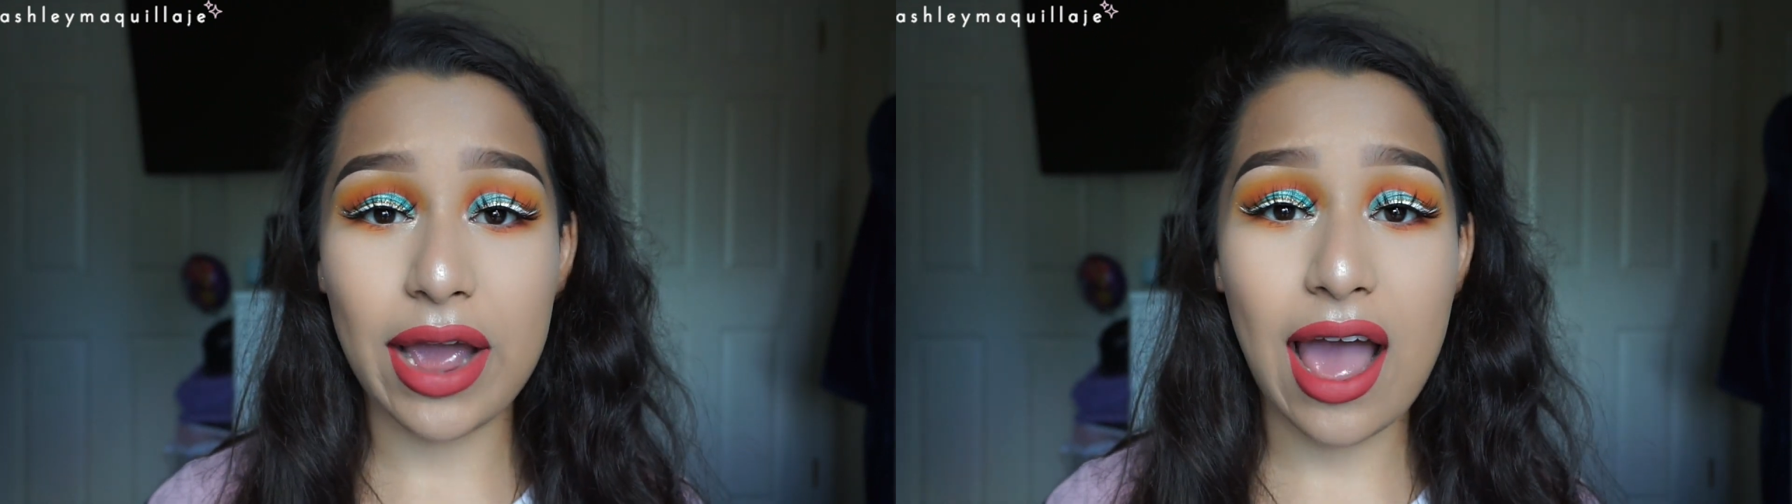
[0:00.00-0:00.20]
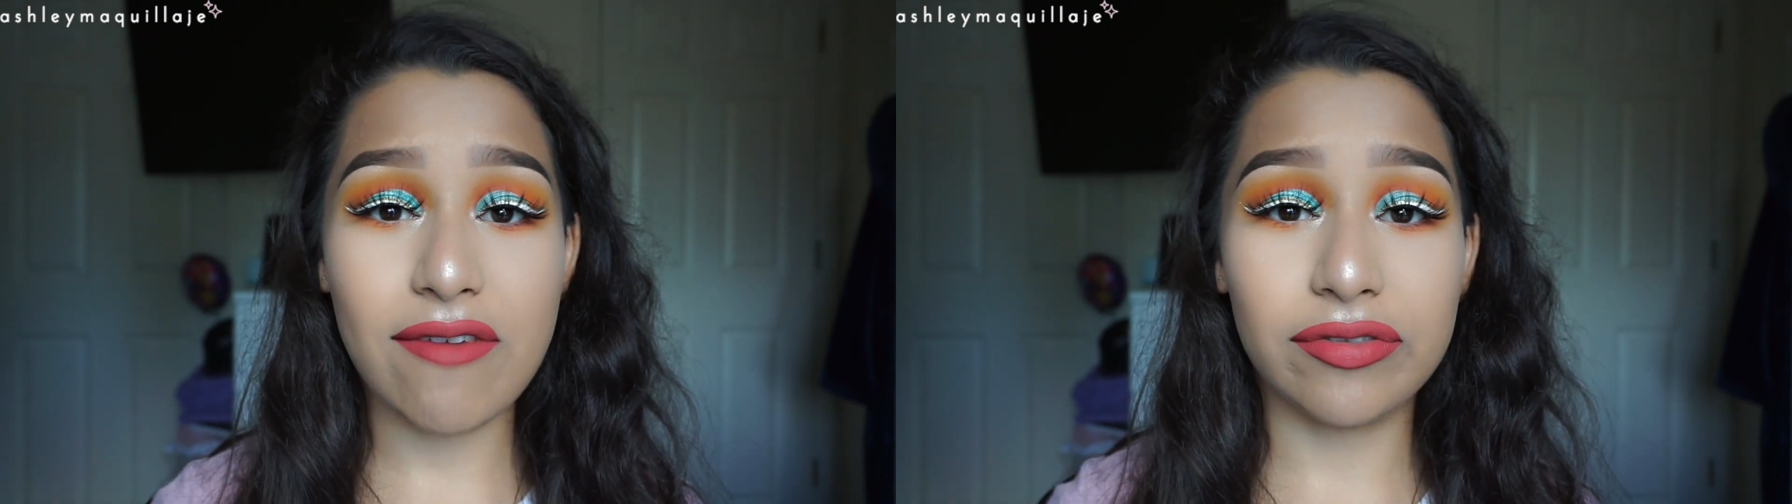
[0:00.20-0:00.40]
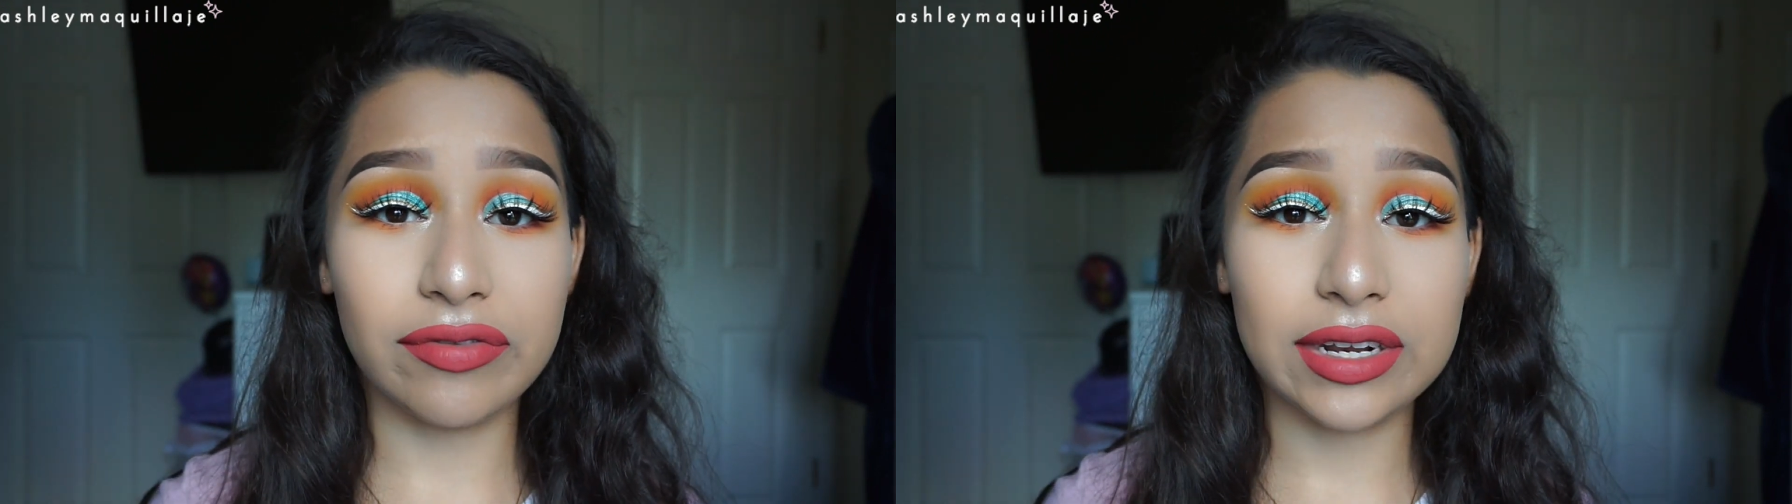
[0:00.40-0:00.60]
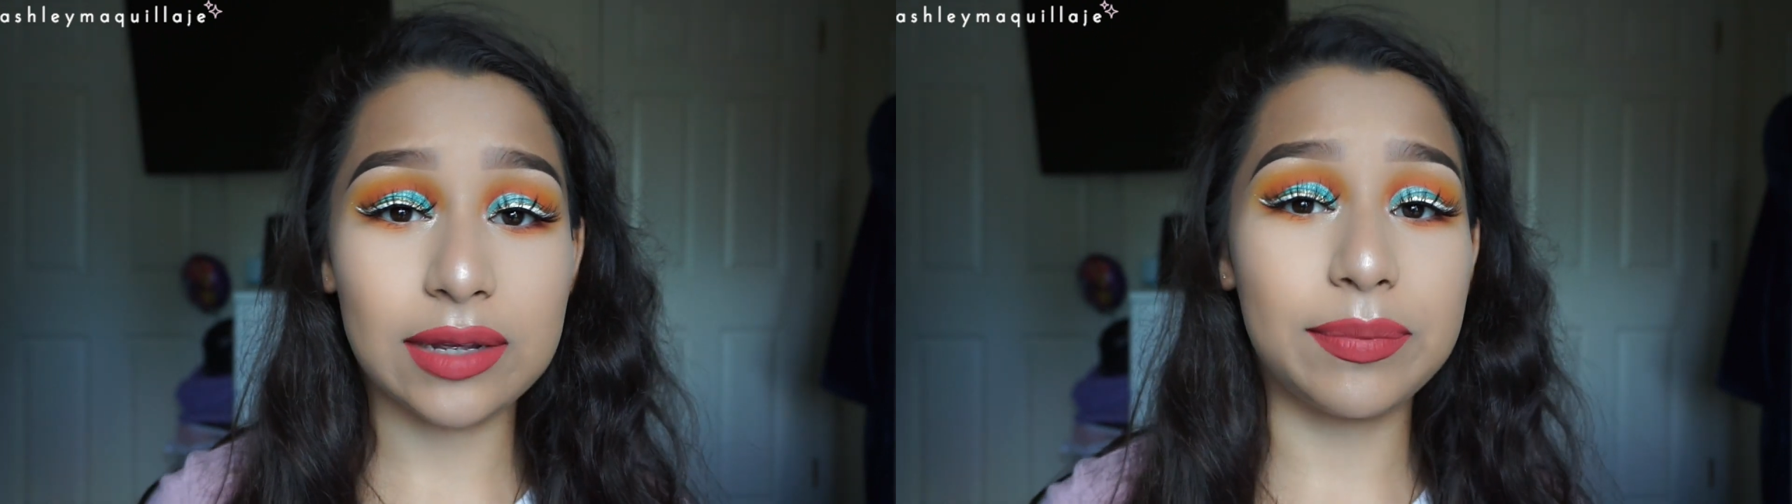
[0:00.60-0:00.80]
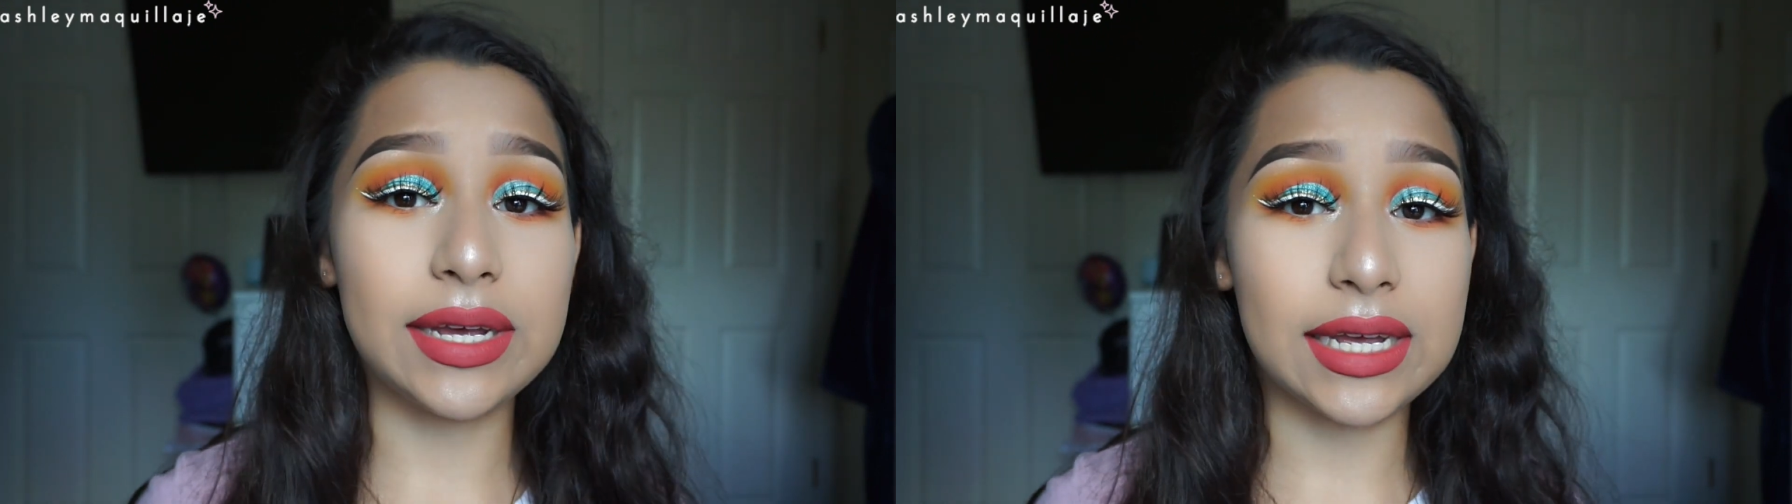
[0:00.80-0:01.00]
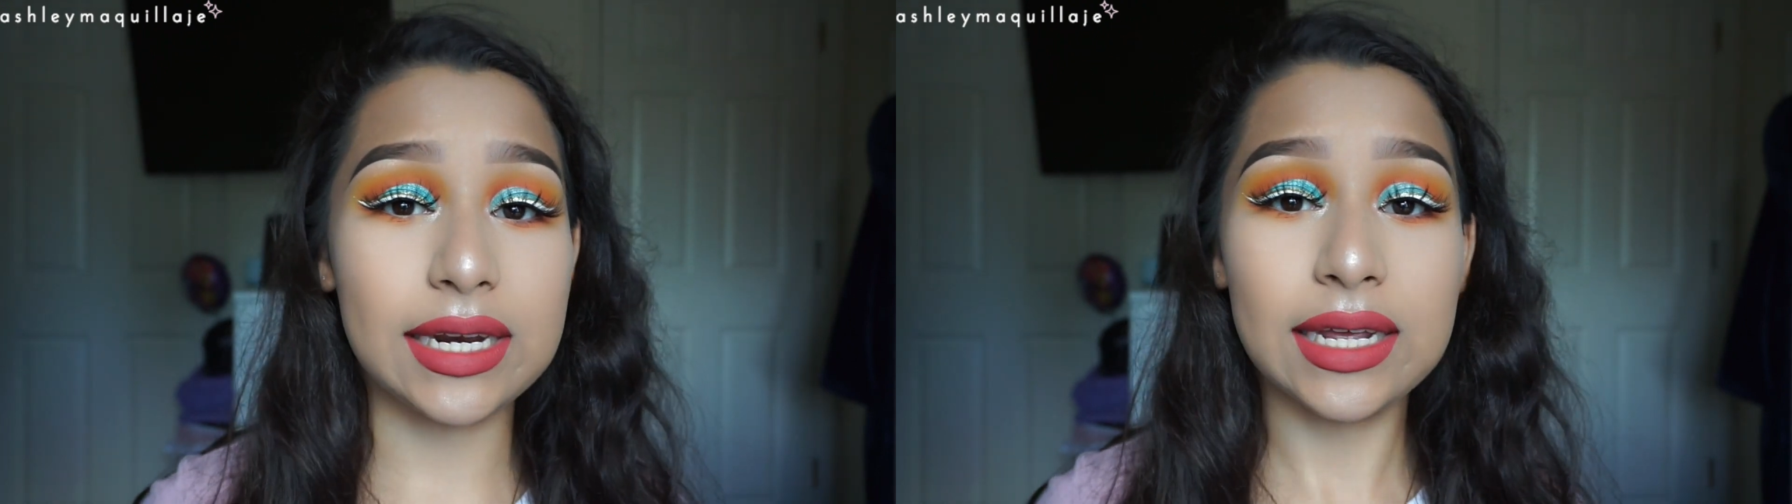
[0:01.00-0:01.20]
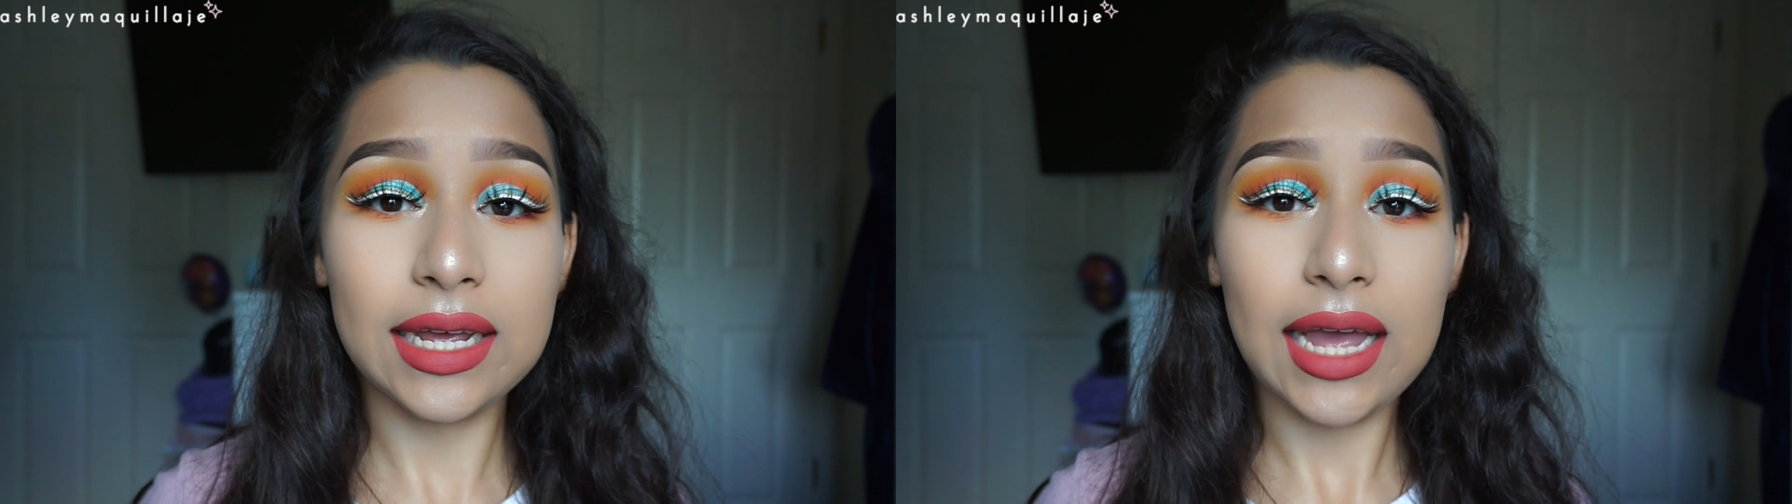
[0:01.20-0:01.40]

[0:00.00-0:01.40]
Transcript: I haven't really been